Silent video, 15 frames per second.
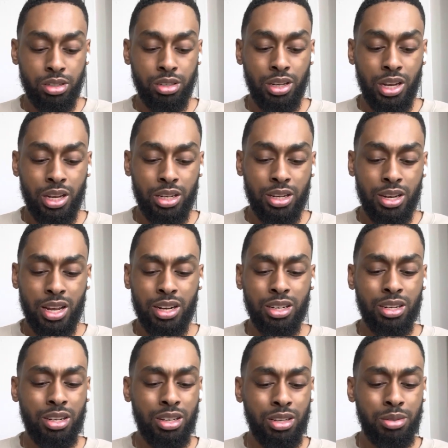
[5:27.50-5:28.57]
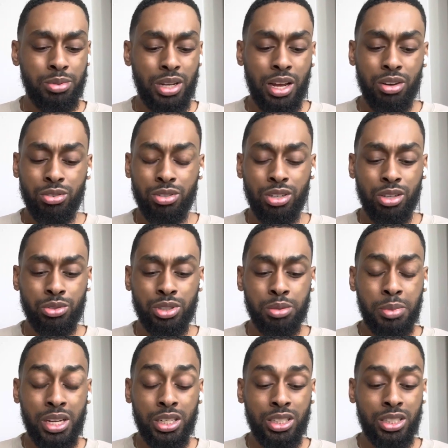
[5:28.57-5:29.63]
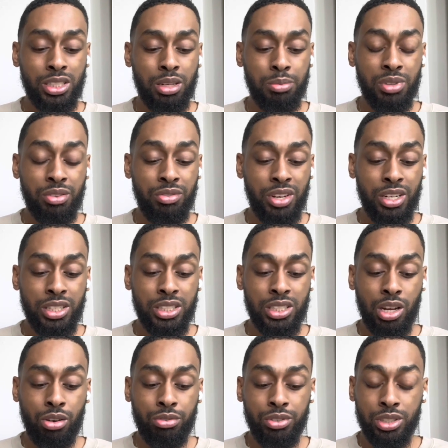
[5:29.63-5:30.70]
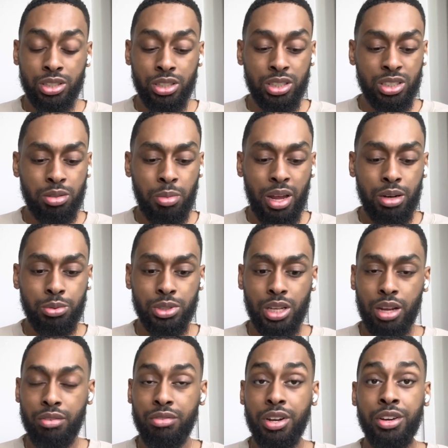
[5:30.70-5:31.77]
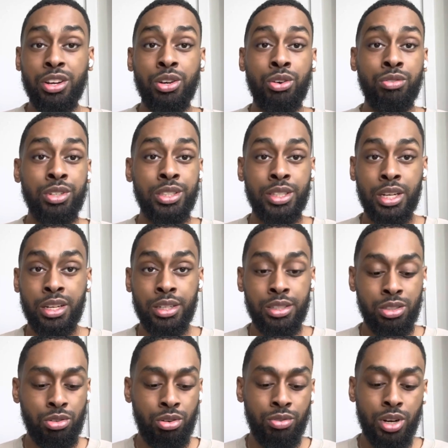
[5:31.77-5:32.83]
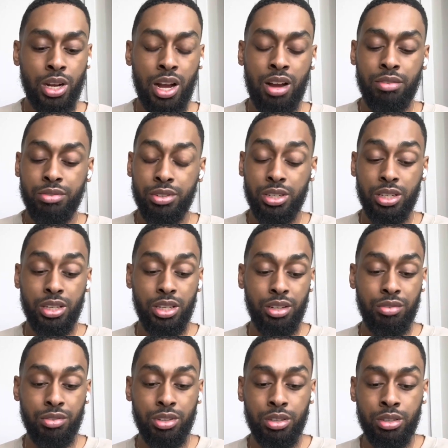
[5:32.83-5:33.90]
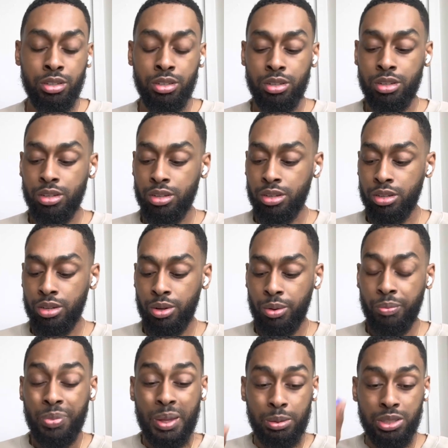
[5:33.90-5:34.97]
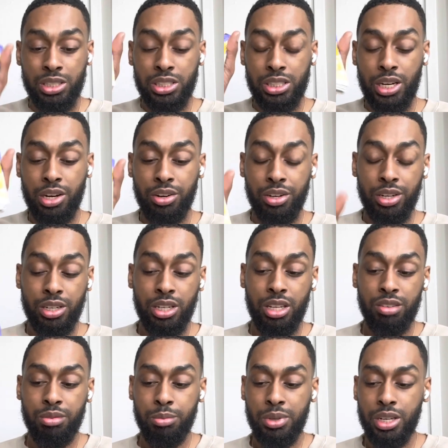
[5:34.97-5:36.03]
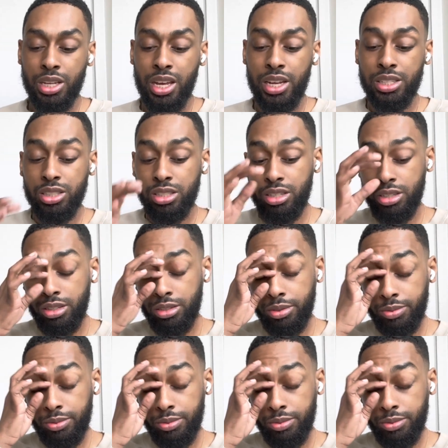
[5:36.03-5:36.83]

Yeah, the nine of cups. I don't know. Somebody did something very selfishly. Somebody was like very overzealous, overconfident even with the cherry. It could even be a cancer.